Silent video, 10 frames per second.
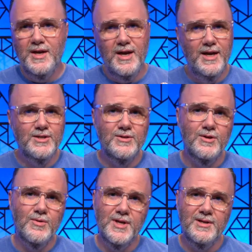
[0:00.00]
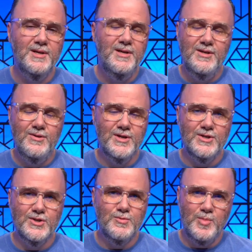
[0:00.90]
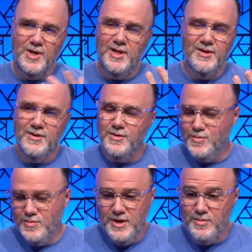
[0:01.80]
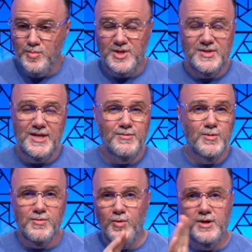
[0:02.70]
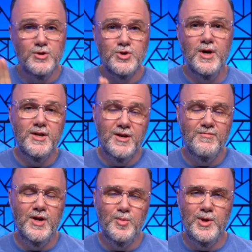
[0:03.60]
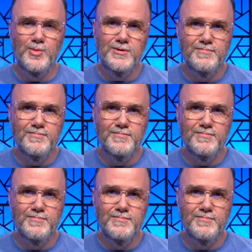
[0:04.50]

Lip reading: as you're doing it, you can just be clear and be seen with what you're trying to convey to people.